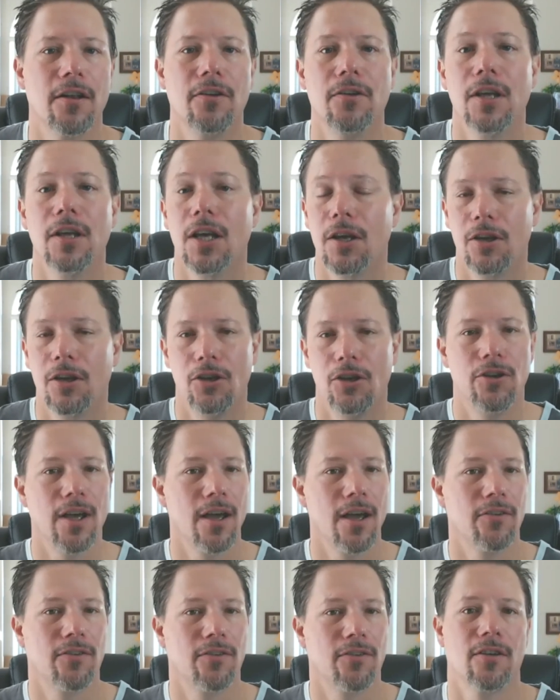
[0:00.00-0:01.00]
and you
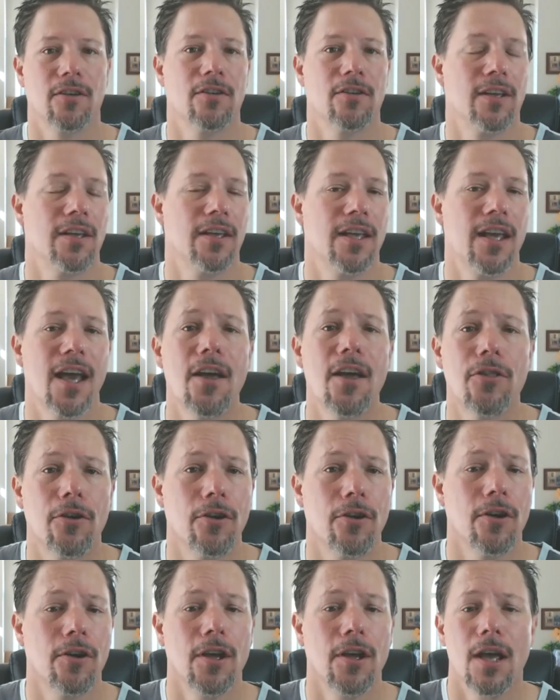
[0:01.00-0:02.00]
guys can
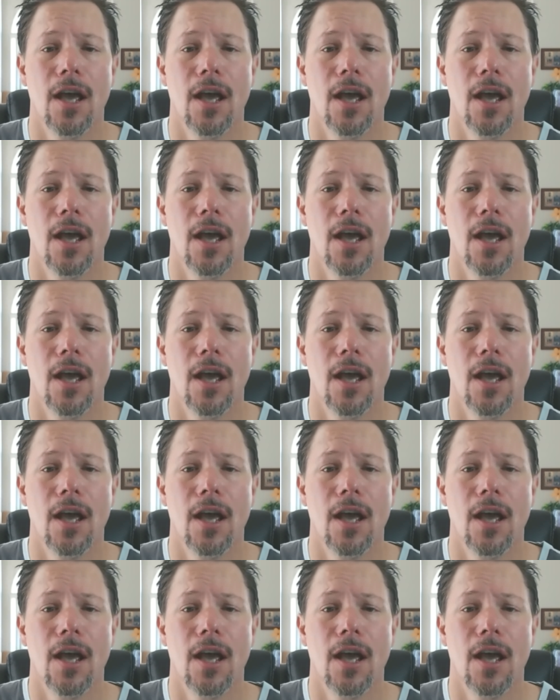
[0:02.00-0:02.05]
together